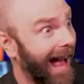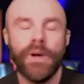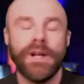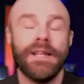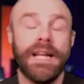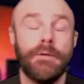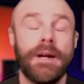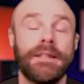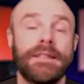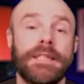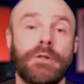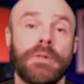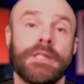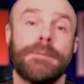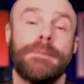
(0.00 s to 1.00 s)
What I like about
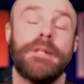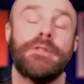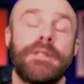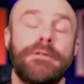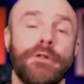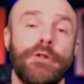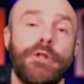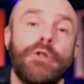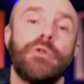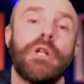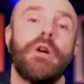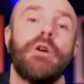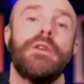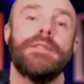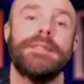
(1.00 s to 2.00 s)
this one, especially for new
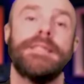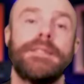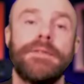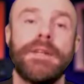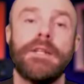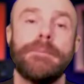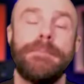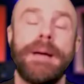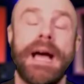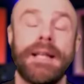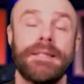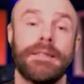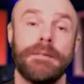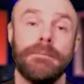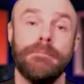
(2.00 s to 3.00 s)
growers, it's very
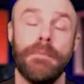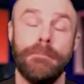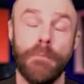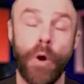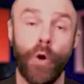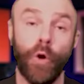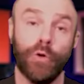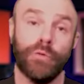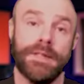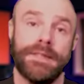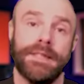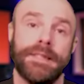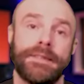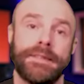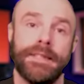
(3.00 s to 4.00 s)
pest and mold
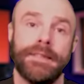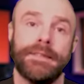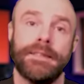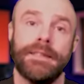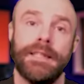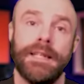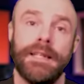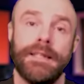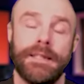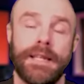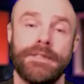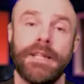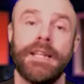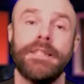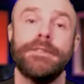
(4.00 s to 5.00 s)
resistant.
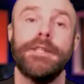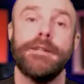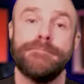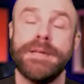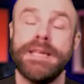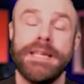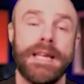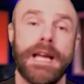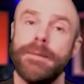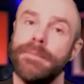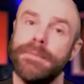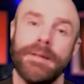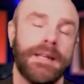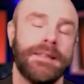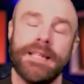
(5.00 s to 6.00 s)
As you guys know,
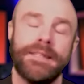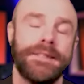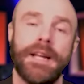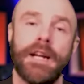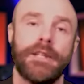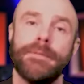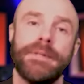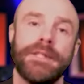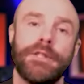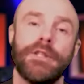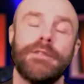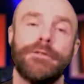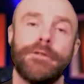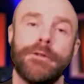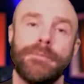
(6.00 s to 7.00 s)
PM, that's not going to be
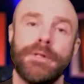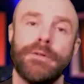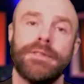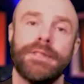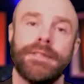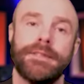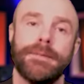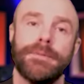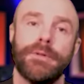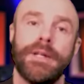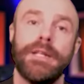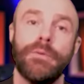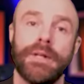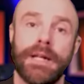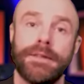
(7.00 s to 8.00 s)
good for your immune system. So
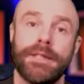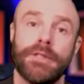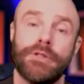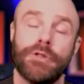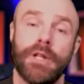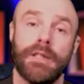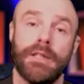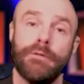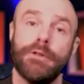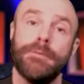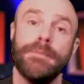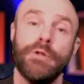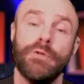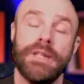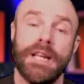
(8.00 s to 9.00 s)
anyone out there struggling with
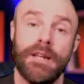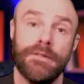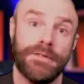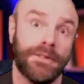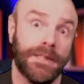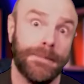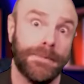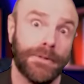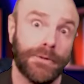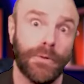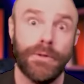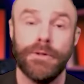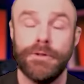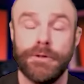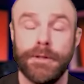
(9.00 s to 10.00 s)
immune health, sleep
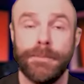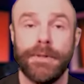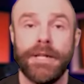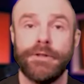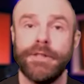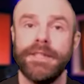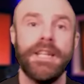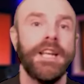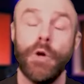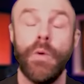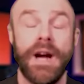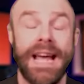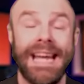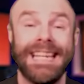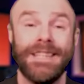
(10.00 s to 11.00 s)
disorders, or depression, you don't
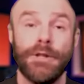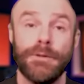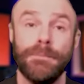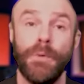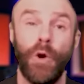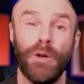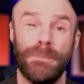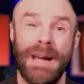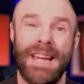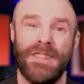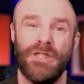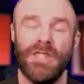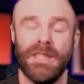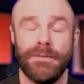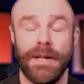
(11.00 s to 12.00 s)
want any of those mold
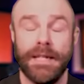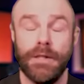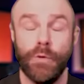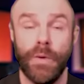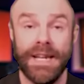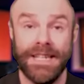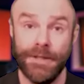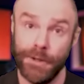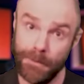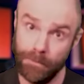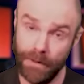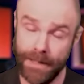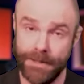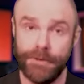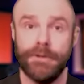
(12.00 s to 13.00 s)
pathogens finding a way into your
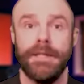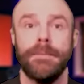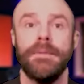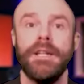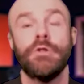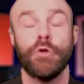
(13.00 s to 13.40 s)
bloodstream.